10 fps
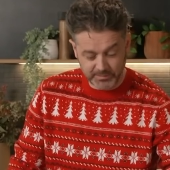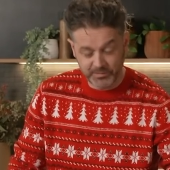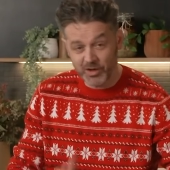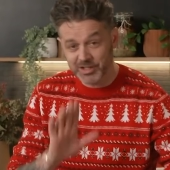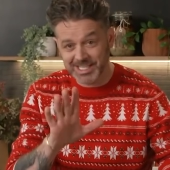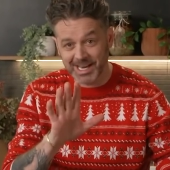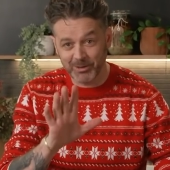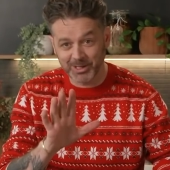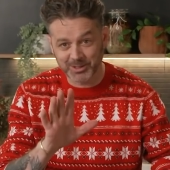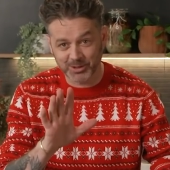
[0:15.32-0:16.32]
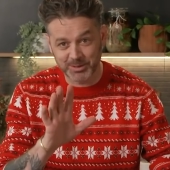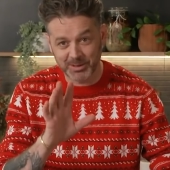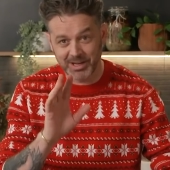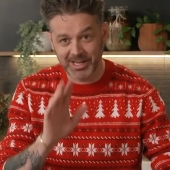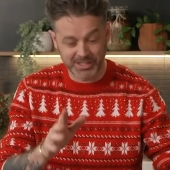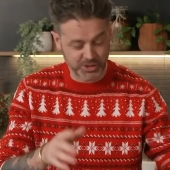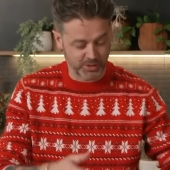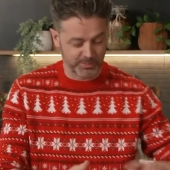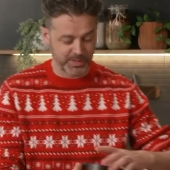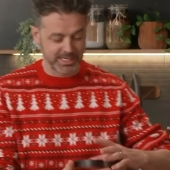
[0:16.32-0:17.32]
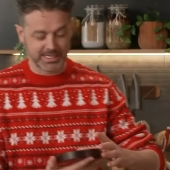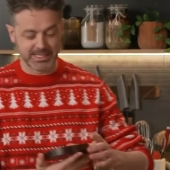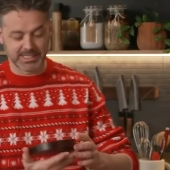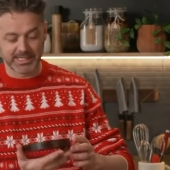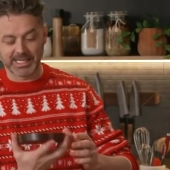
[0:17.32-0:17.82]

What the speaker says: First thing I want to talk to you about is shortbread is